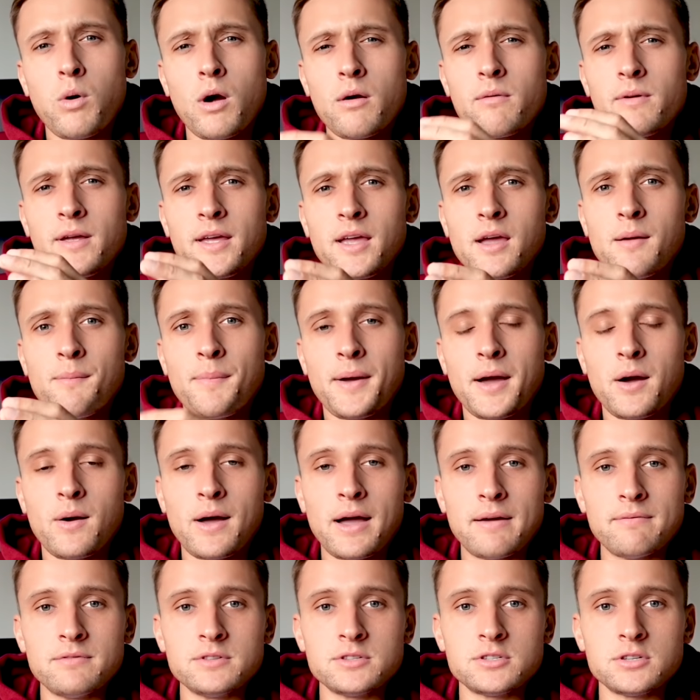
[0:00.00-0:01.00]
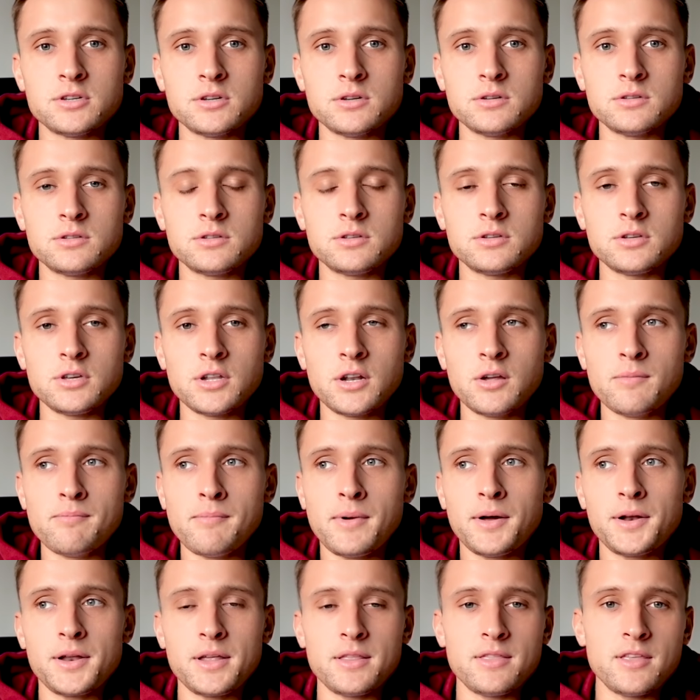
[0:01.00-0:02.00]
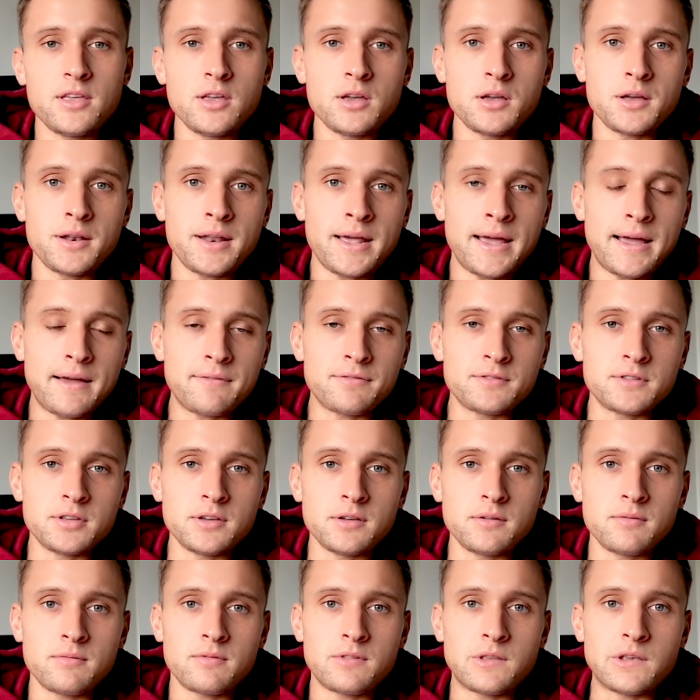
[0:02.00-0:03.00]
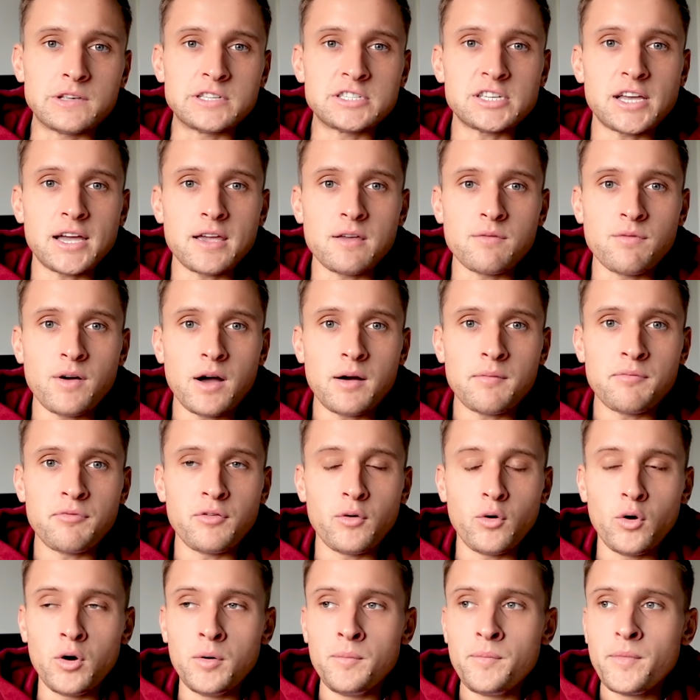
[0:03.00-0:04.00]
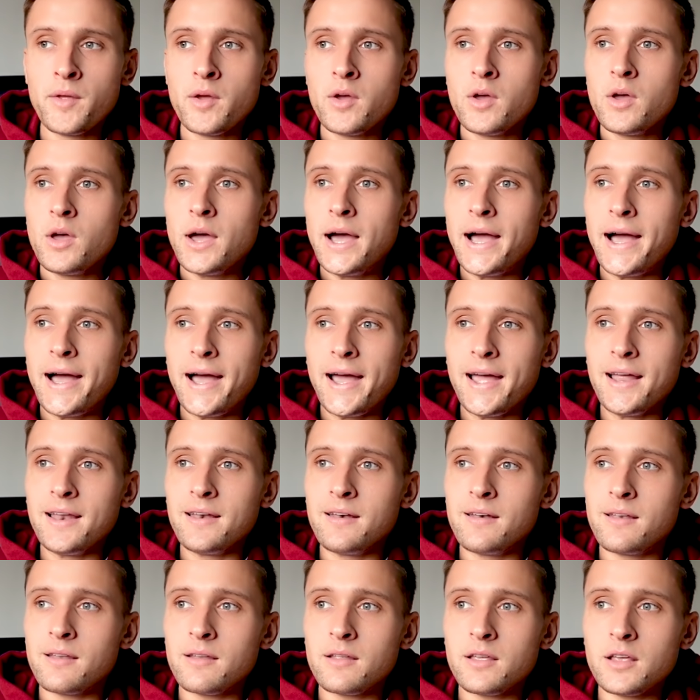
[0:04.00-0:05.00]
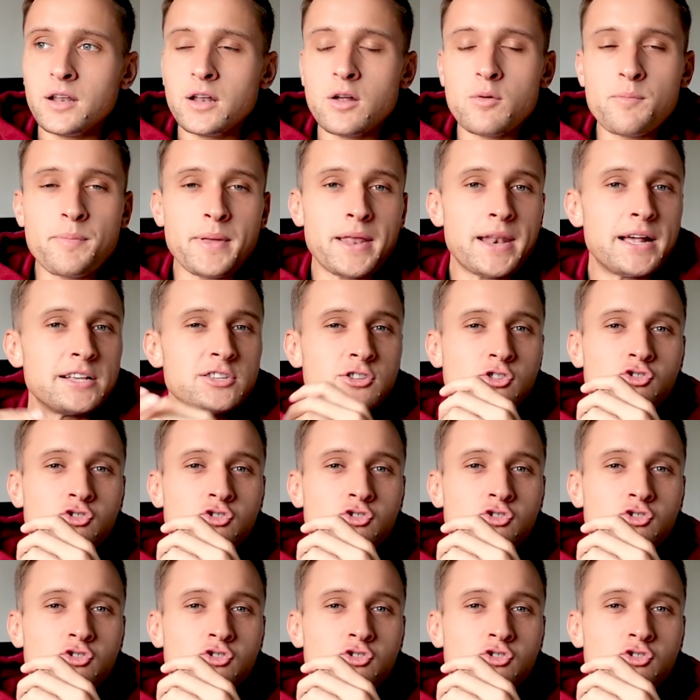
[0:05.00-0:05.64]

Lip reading: worrying about having to you know, money that you're gonna have to save up for. And, you know, being able